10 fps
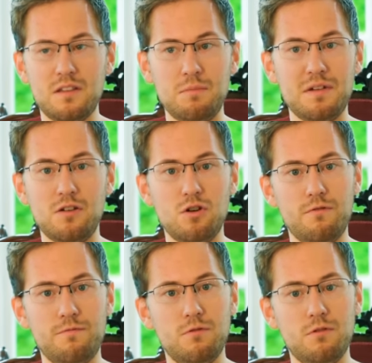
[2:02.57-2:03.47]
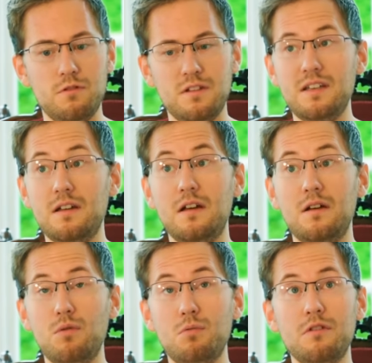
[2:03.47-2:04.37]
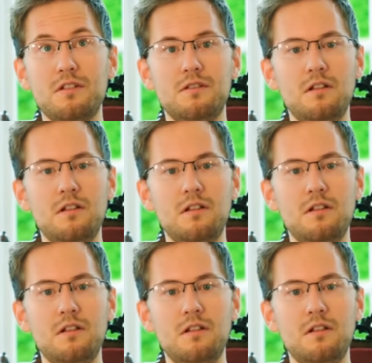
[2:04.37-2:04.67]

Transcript: same can go for the uh, what was it?